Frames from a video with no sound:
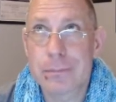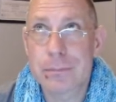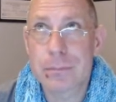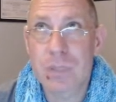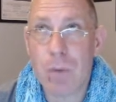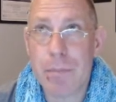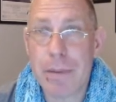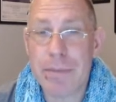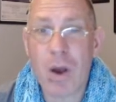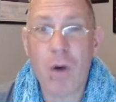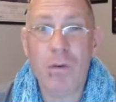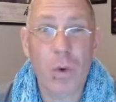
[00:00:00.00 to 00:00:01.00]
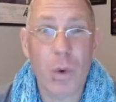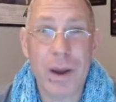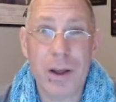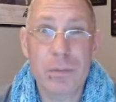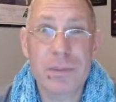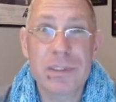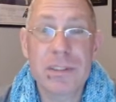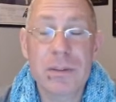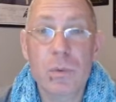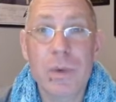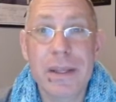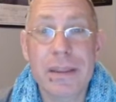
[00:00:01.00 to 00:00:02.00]
maybe overwhelmed
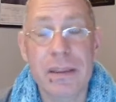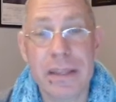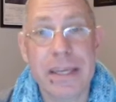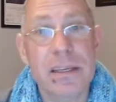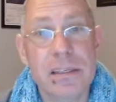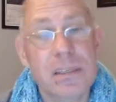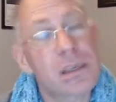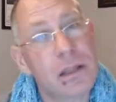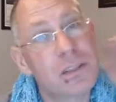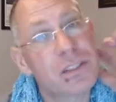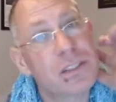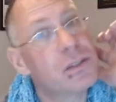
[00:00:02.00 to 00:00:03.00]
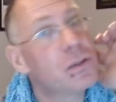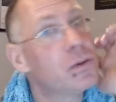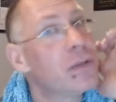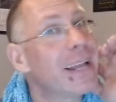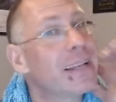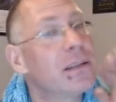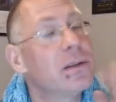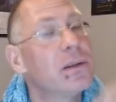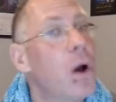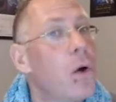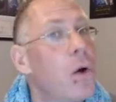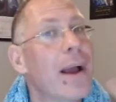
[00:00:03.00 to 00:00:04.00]
with things, I'll just do that
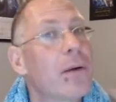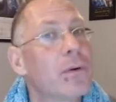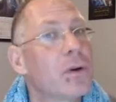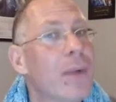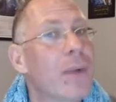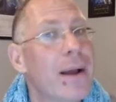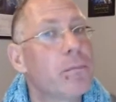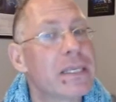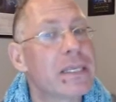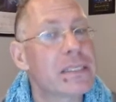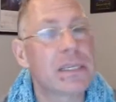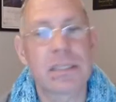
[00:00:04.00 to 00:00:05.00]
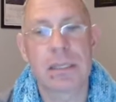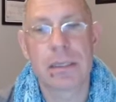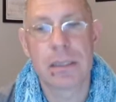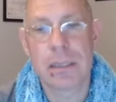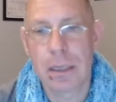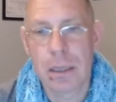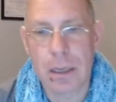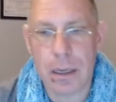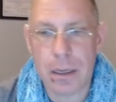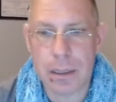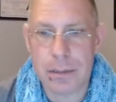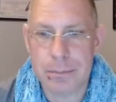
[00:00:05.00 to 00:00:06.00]
round and round business.
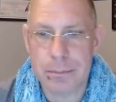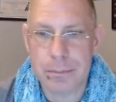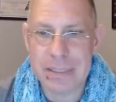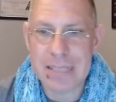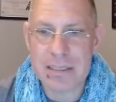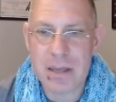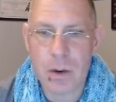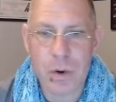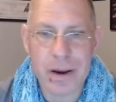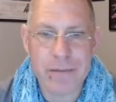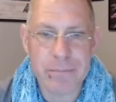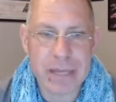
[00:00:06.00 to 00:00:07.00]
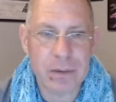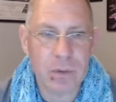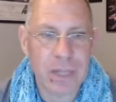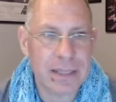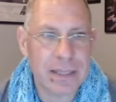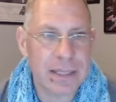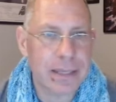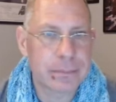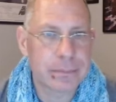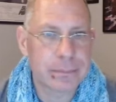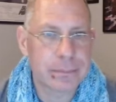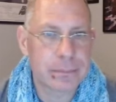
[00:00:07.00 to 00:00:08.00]
Um, but that's not where I've been lately.
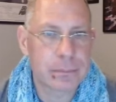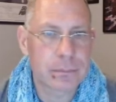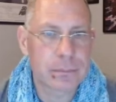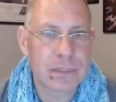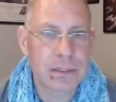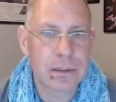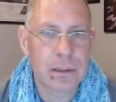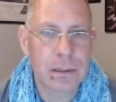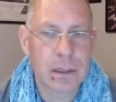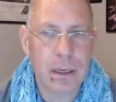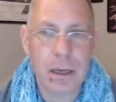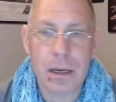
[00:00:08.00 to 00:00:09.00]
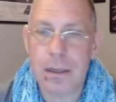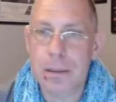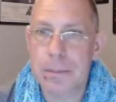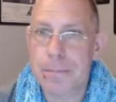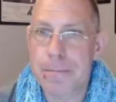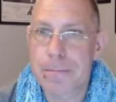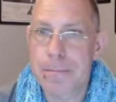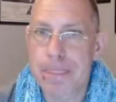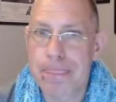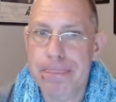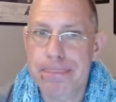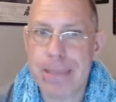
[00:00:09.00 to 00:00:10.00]
Um,
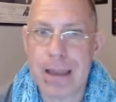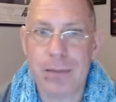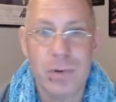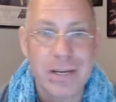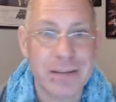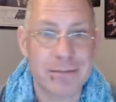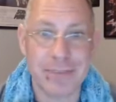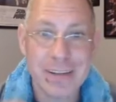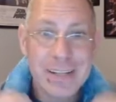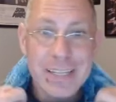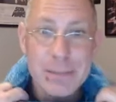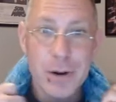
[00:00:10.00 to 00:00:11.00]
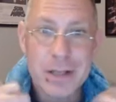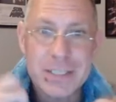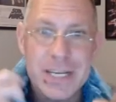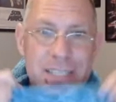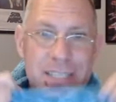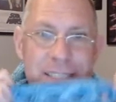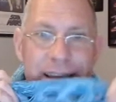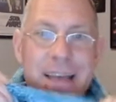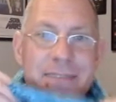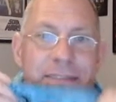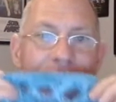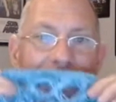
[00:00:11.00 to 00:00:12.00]
I'm wanting fiddly projects that
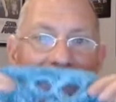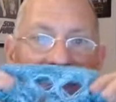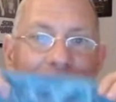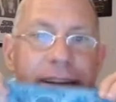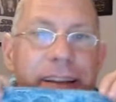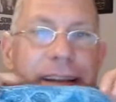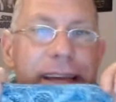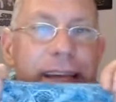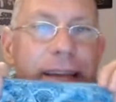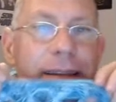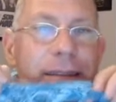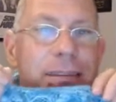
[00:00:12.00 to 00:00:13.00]
have these fiddly